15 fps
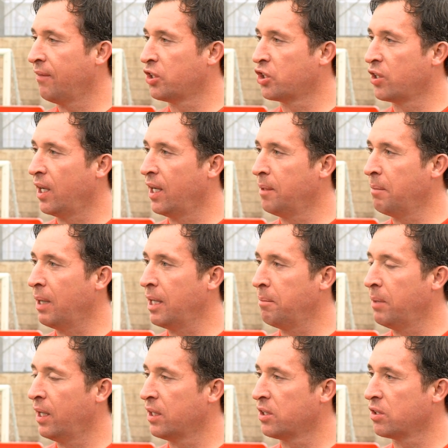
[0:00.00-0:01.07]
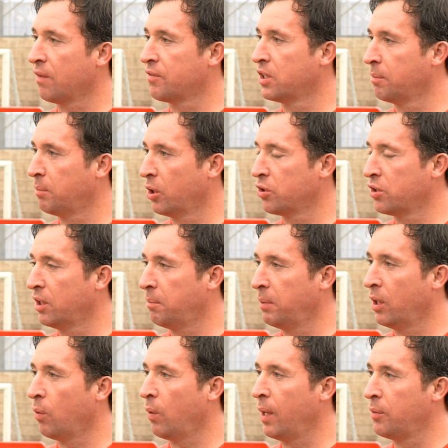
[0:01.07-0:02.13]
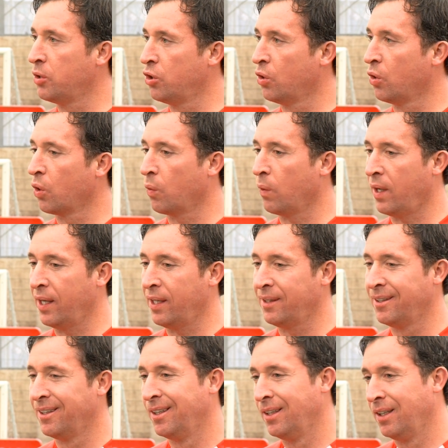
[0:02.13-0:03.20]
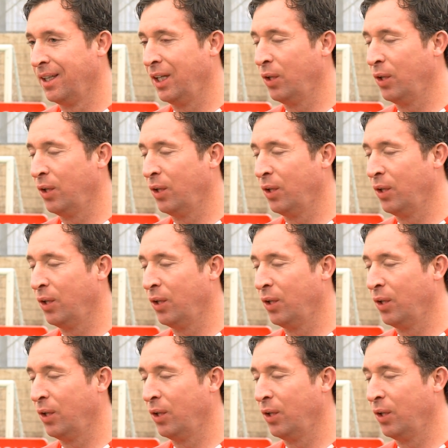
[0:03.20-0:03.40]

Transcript: trained many minutes, obviously because he'd been away with Uruguay, and he